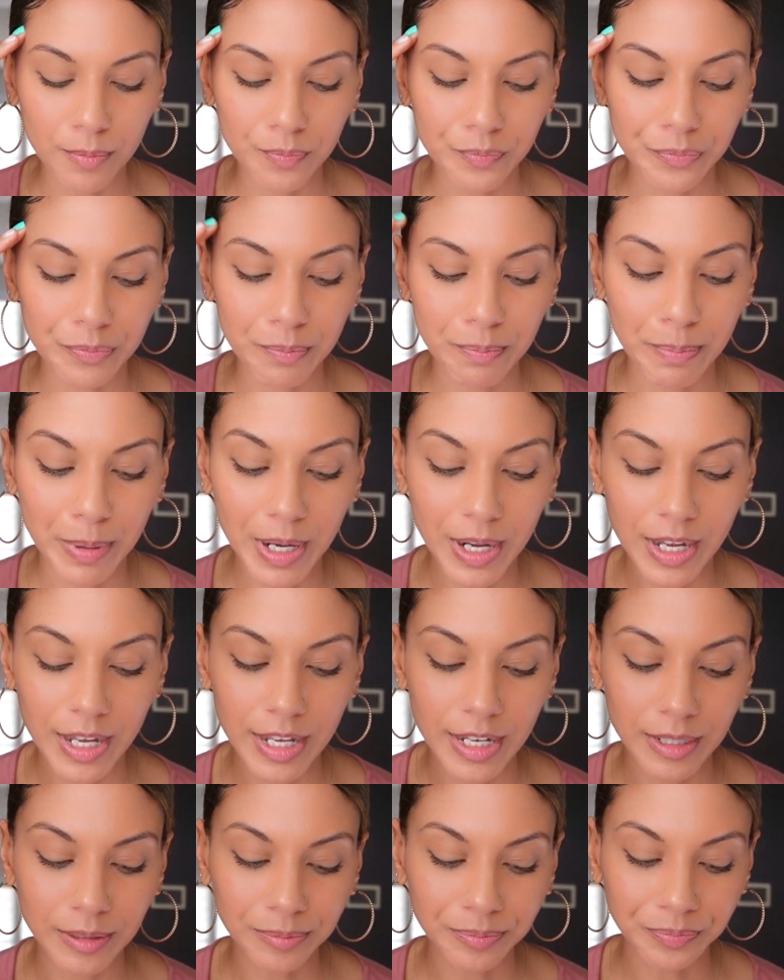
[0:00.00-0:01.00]

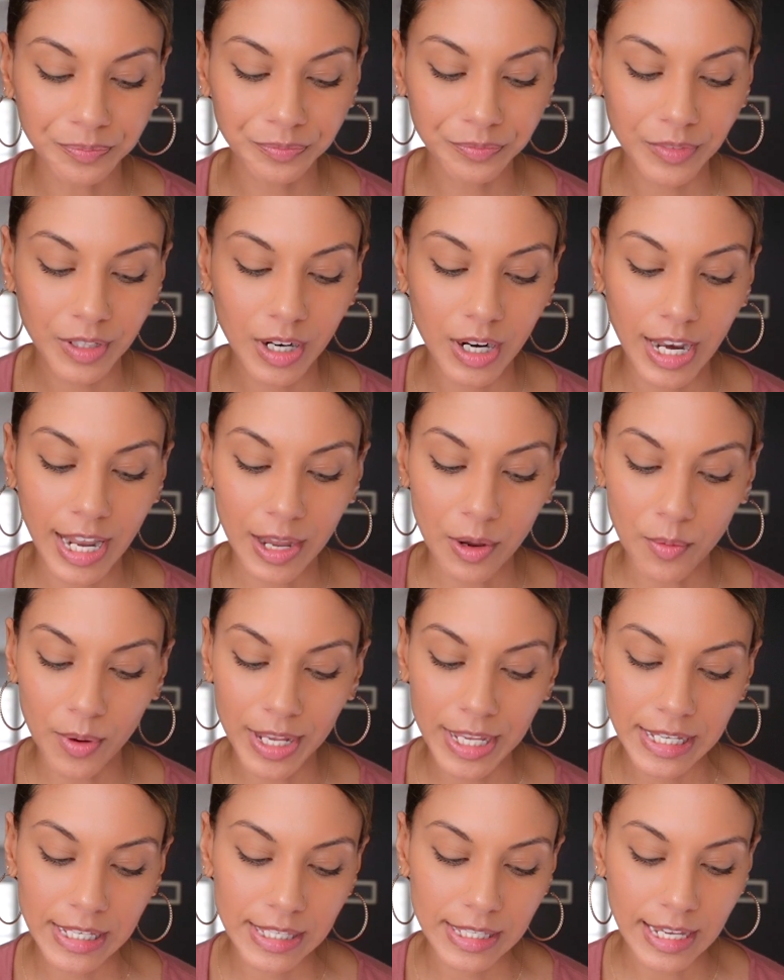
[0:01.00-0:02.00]
but like what
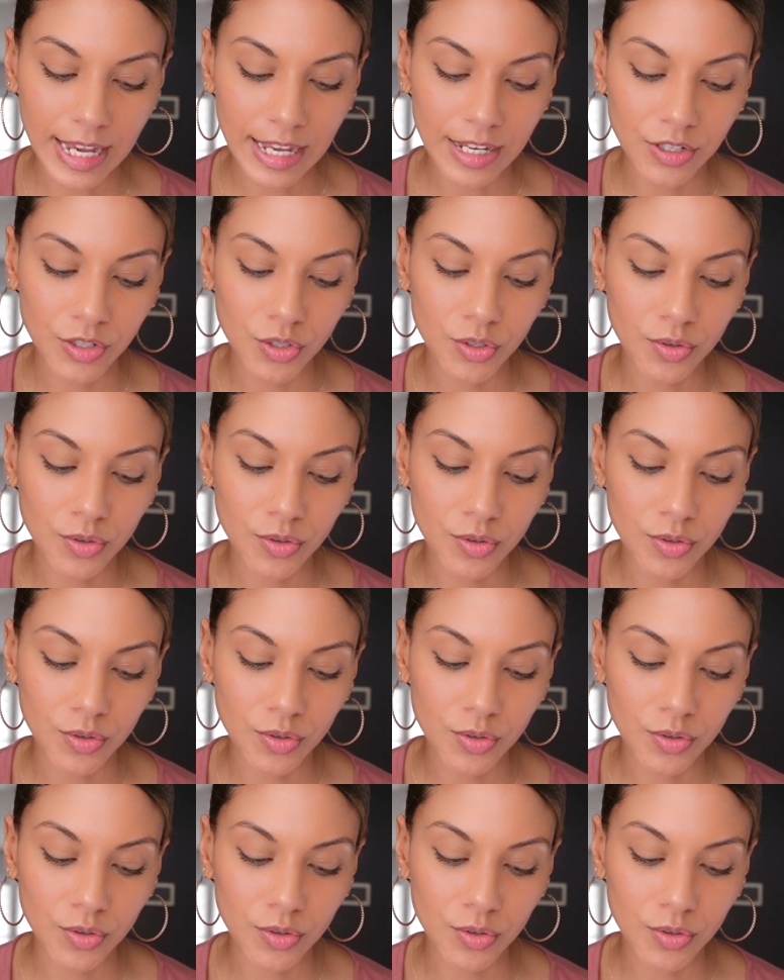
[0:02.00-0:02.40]
he says,